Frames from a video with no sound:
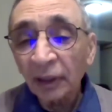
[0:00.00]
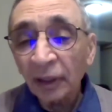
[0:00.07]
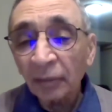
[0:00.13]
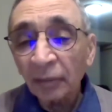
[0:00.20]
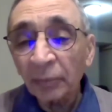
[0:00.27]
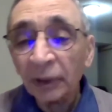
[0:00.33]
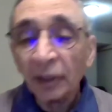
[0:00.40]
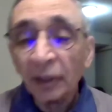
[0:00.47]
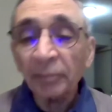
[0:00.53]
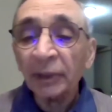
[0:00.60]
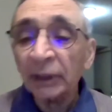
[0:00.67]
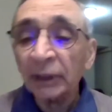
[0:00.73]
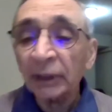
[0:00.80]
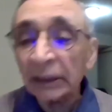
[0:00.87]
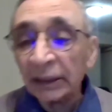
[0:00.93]
But
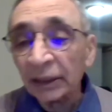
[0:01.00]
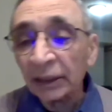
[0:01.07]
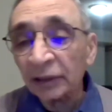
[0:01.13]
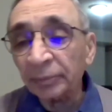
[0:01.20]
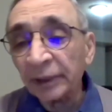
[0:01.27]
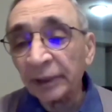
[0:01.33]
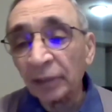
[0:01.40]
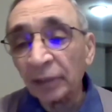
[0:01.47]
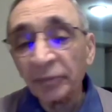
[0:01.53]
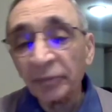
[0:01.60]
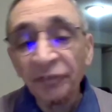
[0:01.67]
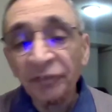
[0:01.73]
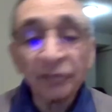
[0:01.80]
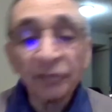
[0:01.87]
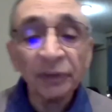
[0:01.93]
Amartithi has become a
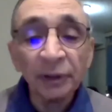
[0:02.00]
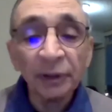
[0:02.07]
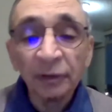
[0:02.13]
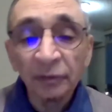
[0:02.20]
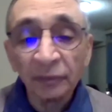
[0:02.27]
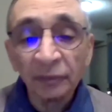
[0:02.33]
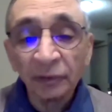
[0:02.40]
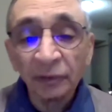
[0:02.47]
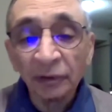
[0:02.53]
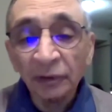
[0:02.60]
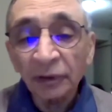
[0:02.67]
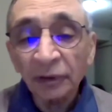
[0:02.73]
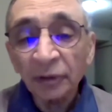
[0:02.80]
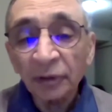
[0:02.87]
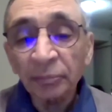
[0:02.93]
favorite
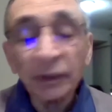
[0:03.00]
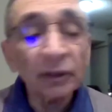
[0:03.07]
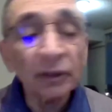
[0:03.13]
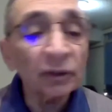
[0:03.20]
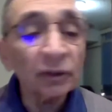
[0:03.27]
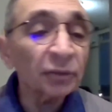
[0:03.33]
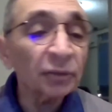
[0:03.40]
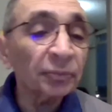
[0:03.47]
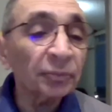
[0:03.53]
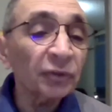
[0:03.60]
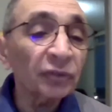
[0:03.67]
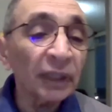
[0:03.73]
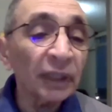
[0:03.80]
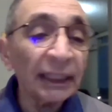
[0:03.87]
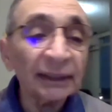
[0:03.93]
because it
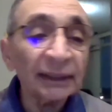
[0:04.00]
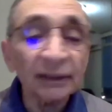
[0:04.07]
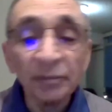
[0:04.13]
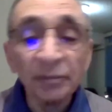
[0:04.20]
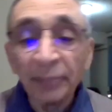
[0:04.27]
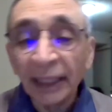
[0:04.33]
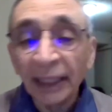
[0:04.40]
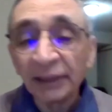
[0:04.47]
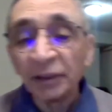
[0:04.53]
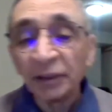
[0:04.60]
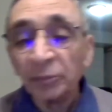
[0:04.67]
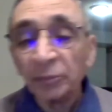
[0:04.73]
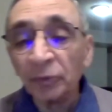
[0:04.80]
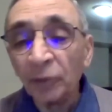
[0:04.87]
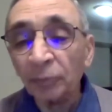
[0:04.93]
provides a
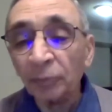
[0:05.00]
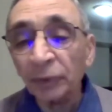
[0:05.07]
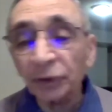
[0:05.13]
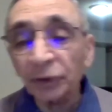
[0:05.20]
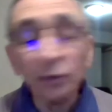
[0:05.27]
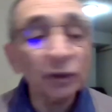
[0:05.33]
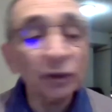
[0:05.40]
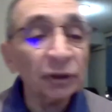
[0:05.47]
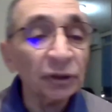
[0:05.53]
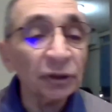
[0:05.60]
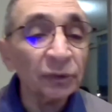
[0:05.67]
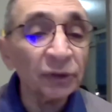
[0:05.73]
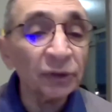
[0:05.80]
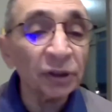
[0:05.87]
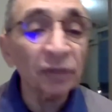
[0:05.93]
maximum opportunity
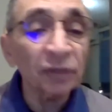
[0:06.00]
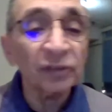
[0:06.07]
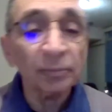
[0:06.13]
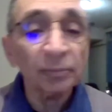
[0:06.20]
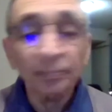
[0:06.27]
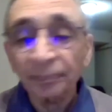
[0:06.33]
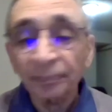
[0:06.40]
to serve him.